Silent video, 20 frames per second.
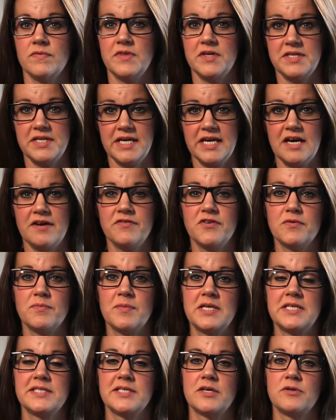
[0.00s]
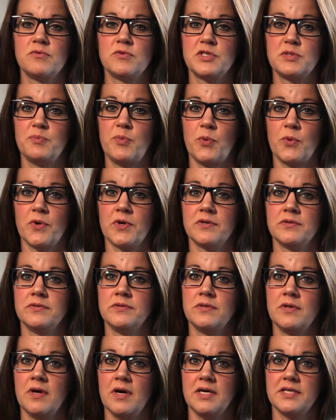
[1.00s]
The day after my son was born,
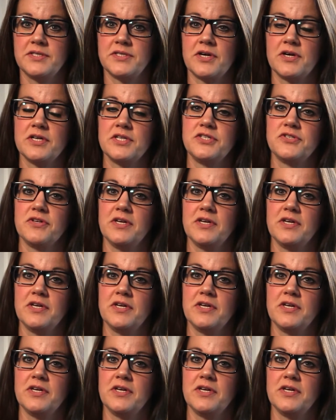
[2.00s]
I started